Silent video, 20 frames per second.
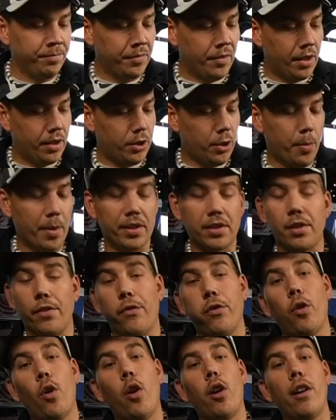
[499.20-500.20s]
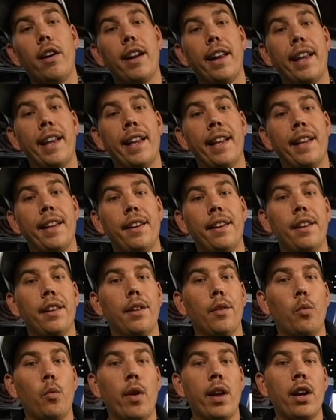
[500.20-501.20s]
So because the floor in
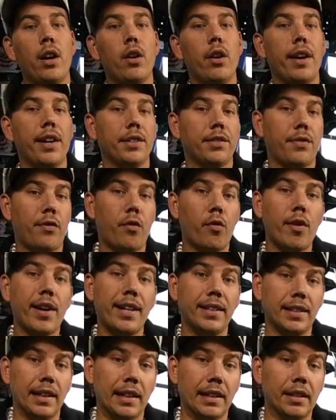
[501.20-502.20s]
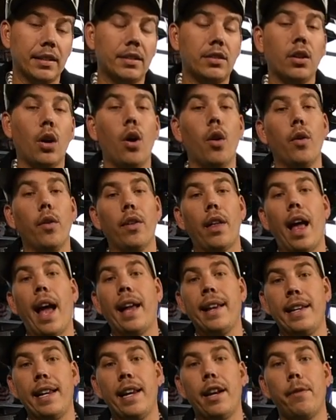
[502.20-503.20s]
winter is freezing, so I
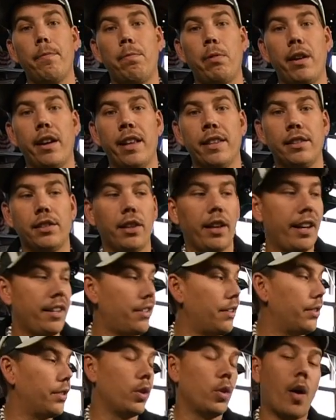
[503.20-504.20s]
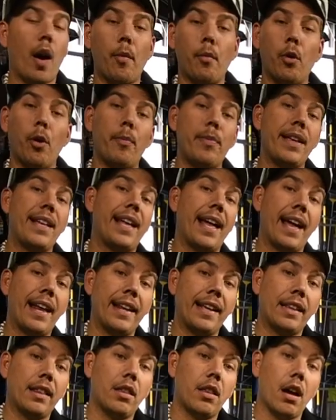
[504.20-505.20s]
need to put insulation. So I will be
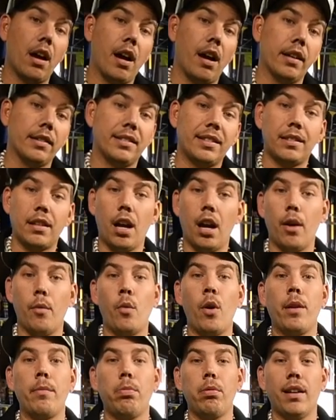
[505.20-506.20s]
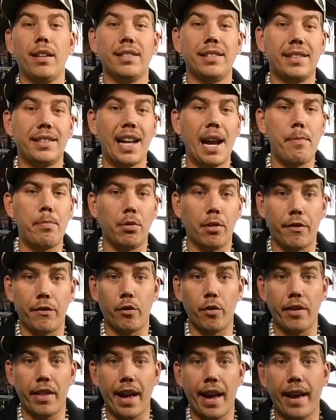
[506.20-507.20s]
getting the One+ stapler
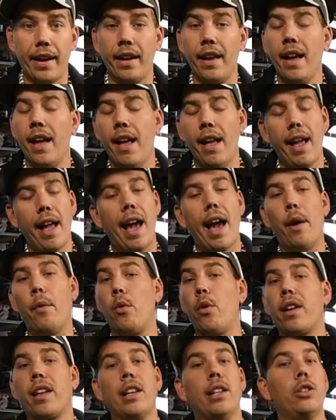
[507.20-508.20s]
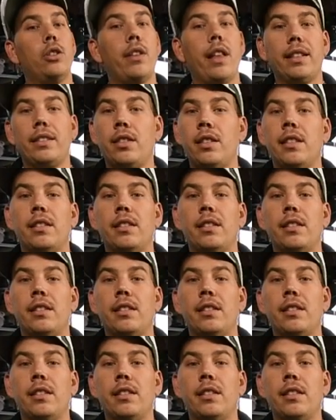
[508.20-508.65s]
for that, and we're going to do that